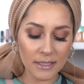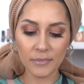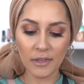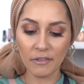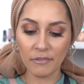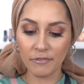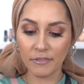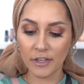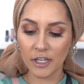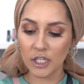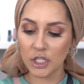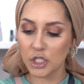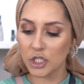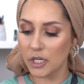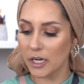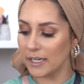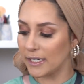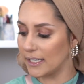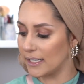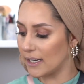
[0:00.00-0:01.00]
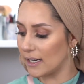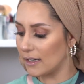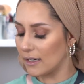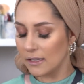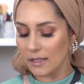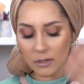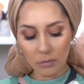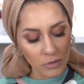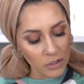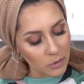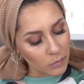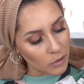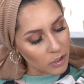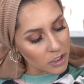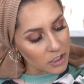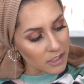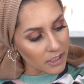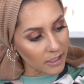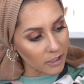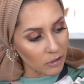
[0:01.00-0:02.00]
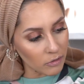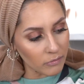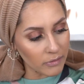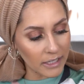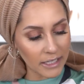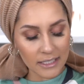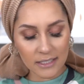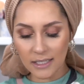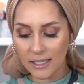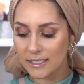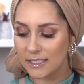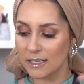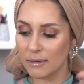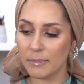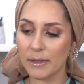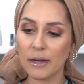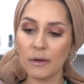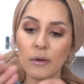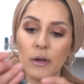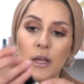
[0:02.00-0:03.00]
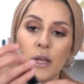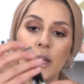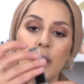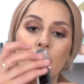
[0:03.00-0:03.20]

The first shiny colour that we swatched that I got really excited about